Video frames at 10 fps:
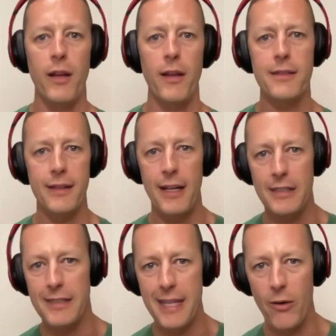and it's
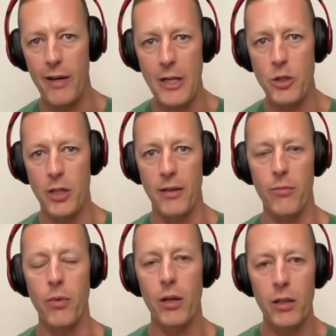it's their nation.
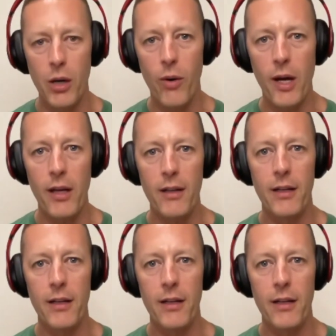Well, you know what?